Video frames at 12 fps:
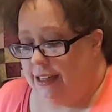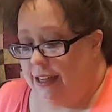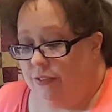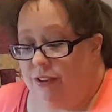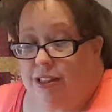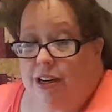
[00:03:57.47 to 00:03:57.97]

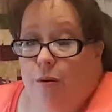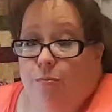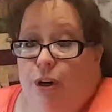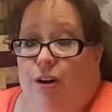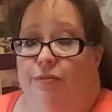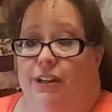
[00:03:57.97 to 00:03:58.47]
if it's not
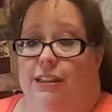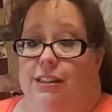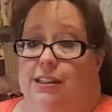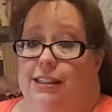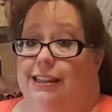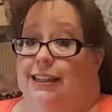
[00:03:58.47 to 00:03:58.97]
perfect,
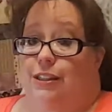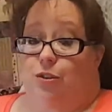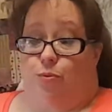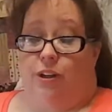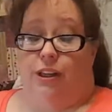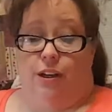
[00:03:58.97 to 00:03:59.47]

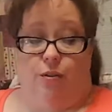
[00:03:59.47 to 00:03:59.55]
it's really